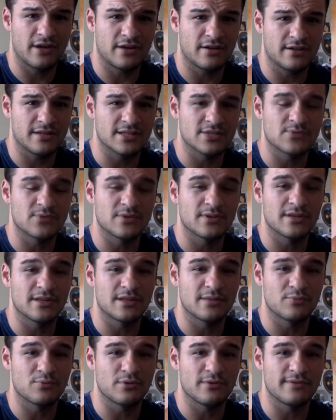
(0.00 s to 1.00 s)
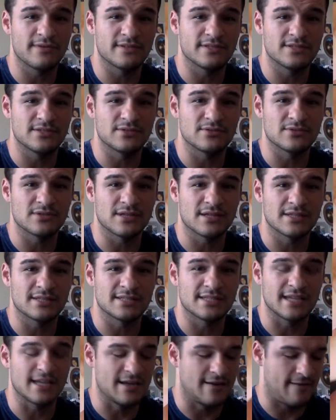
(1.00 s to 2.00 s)
on this one than the previous two. So let's
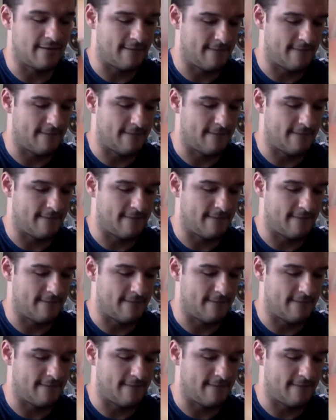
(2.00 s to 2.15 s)
see.